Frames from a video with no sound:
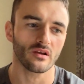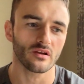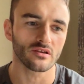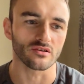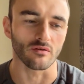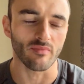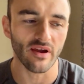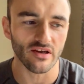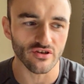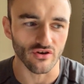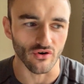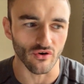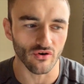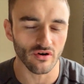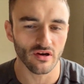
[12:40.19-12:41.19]
So make
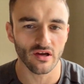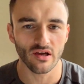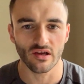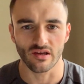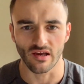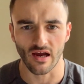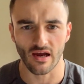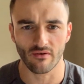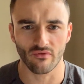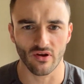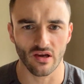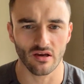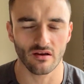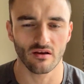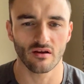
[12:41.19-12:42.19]
sure you're
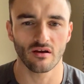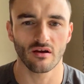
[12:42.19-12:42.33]
having